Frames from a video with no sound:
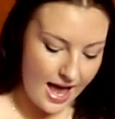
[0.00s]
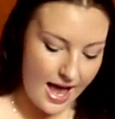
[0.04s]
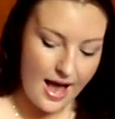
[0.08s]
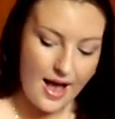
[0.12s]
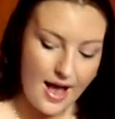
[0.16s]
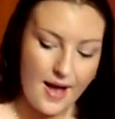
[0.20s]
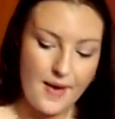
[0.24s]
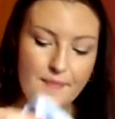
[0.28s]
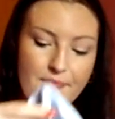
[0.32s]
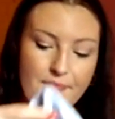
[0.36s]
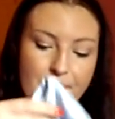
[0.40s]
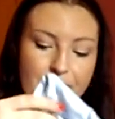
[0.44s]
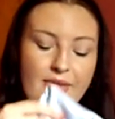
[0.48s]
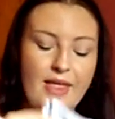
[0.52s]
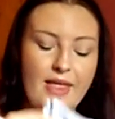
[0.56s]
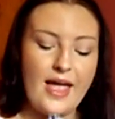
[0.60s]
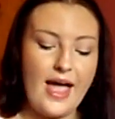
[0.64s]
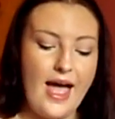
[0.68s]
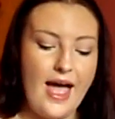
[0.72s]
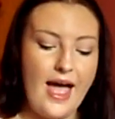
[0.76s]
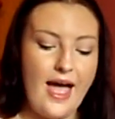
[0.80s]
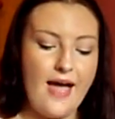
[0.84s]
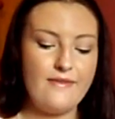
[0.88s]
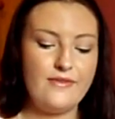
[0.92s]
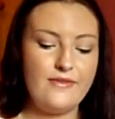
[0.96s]
Um,
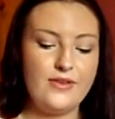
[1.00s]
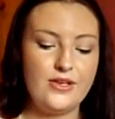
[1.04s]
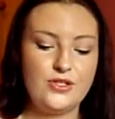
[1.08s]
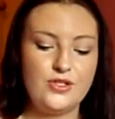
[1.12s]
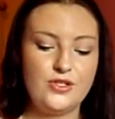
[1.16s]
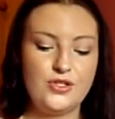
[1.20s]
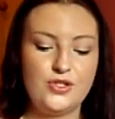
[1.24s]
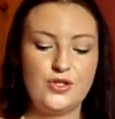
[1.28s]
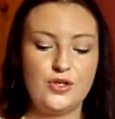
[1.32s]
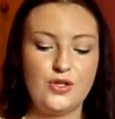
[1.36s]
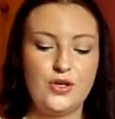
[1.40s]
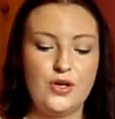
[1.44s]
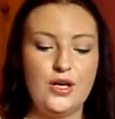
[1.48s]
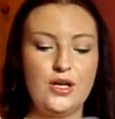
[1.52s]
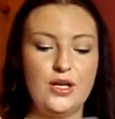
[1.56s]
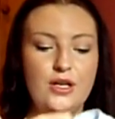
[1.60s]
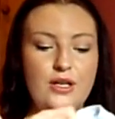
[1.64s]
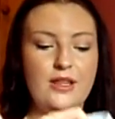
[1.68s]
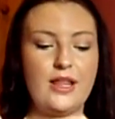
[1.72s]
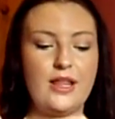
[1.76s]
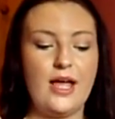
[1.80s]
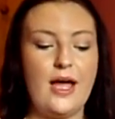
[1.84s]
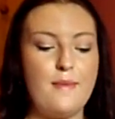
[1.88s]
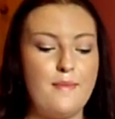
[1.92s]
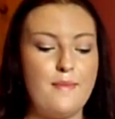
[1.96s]
I have a
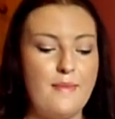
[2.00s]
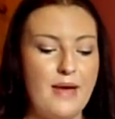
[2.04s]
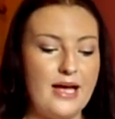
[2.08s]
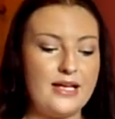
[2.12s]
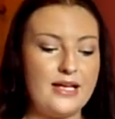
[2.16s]
suit that